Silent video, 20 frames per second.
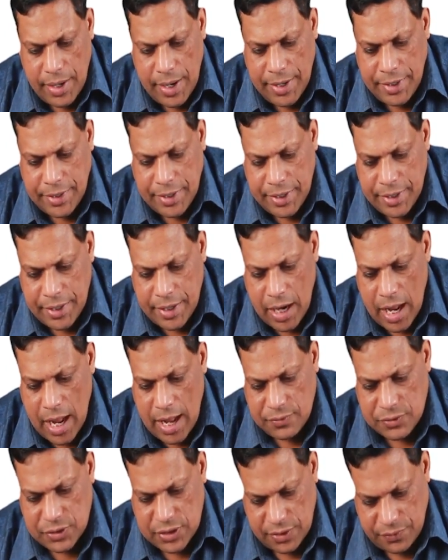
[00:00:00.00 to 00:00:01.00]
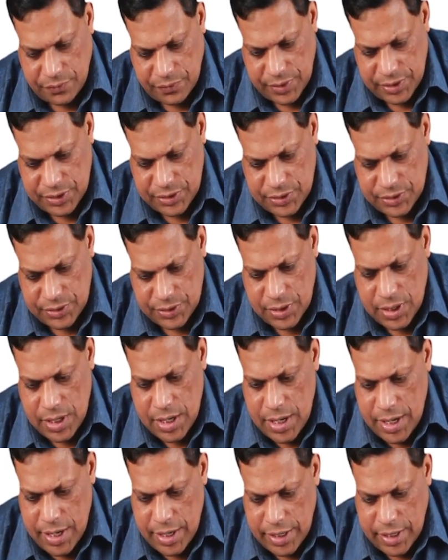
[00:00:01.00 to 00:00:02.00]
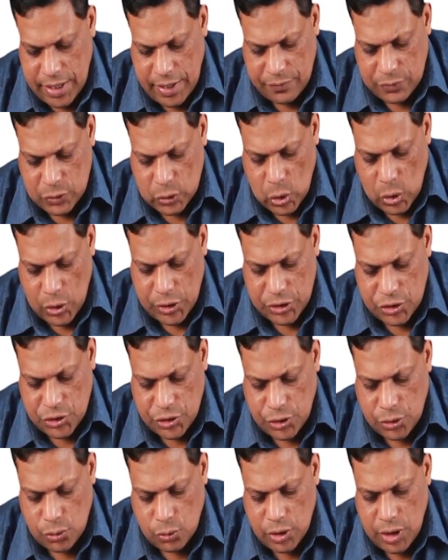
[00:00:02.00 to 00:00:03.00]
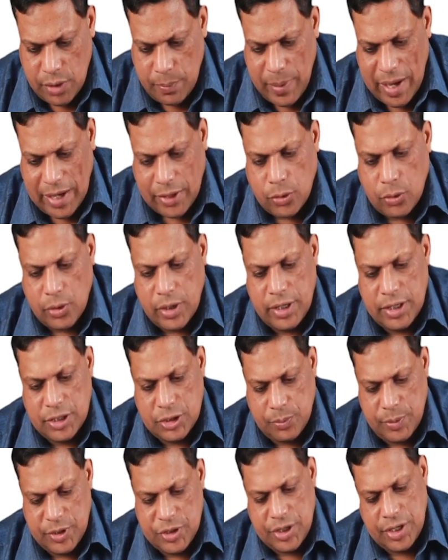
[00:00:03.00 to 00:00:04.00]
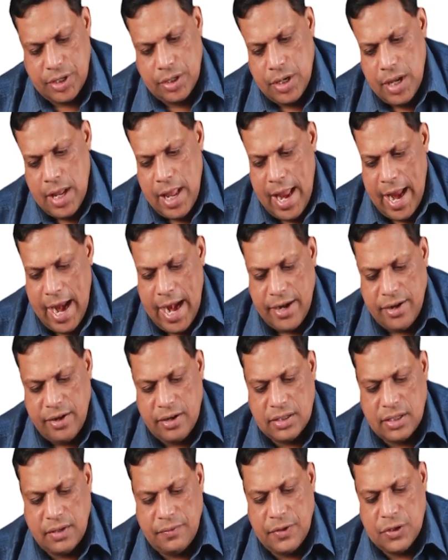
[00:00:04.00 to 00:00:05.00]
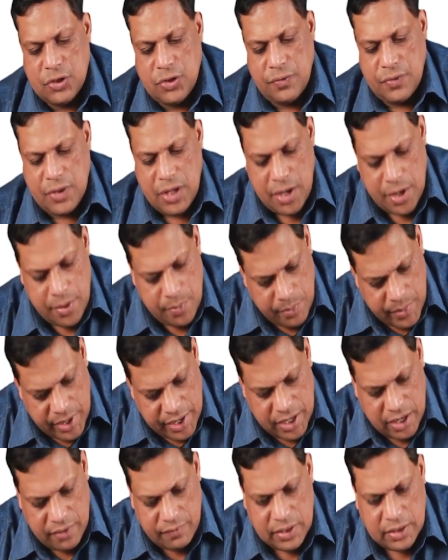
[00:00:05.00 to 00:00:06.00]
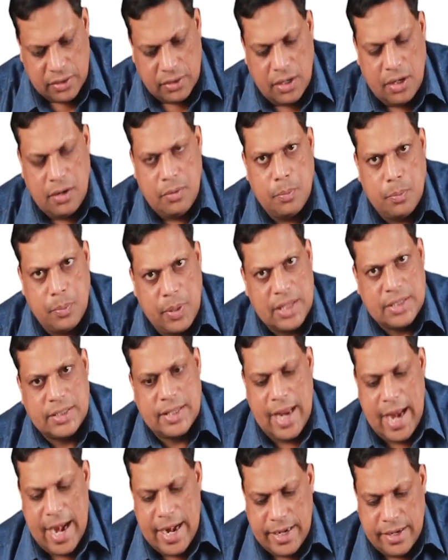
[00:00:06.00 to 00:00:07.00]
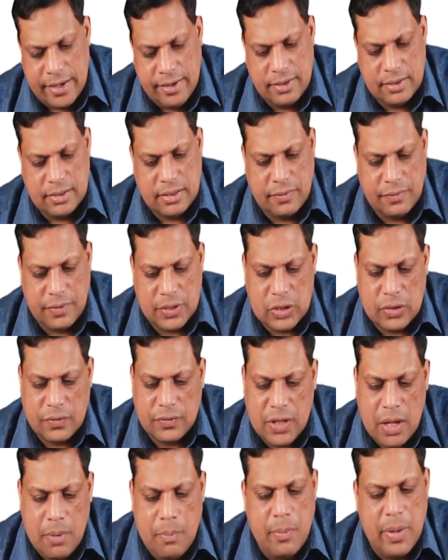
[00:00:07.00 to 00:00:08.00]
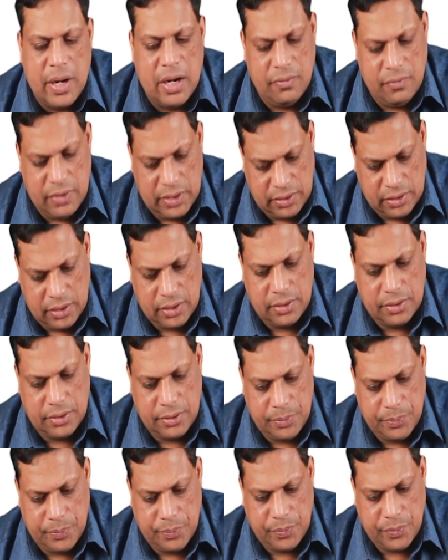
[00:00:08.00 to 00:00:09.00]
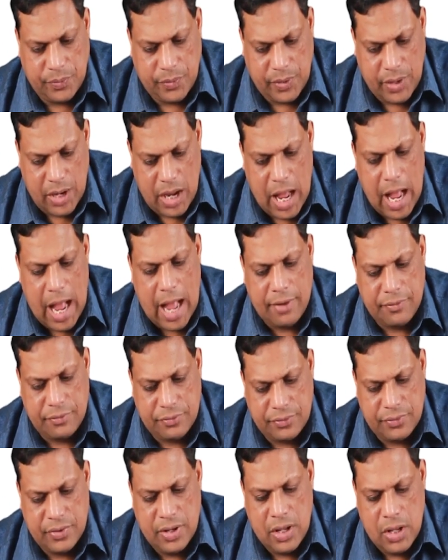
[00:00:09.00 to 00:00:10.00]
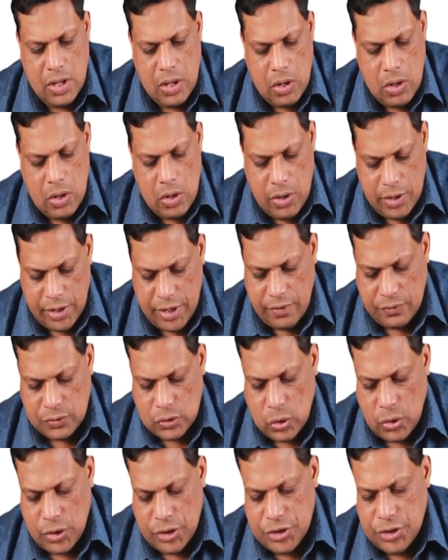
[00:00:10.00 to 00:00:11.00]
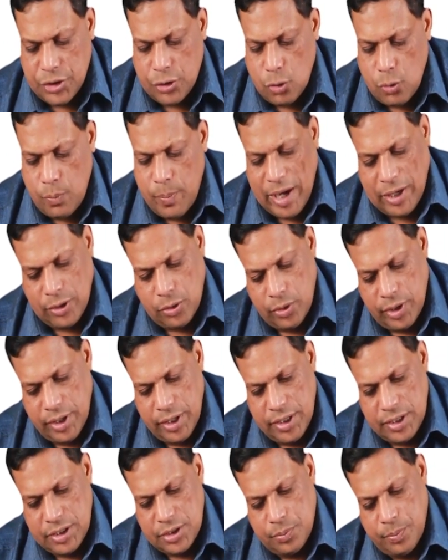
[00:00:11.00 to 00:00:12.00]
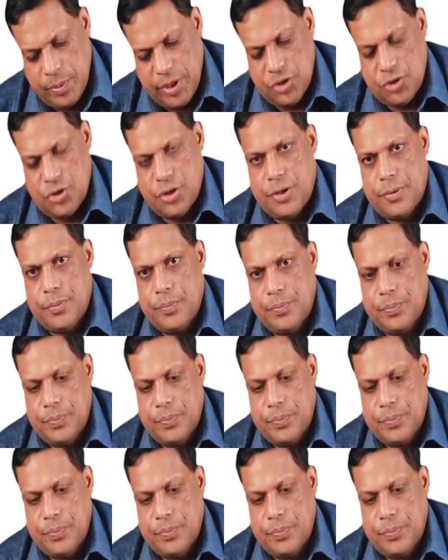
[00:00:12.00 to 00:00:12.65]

Anterior half surface gives origin to the pectoralis major. Anterior surface of the medial 1/3 plus anterior surface of the middle 1/3 half gives origin to pectoralis major.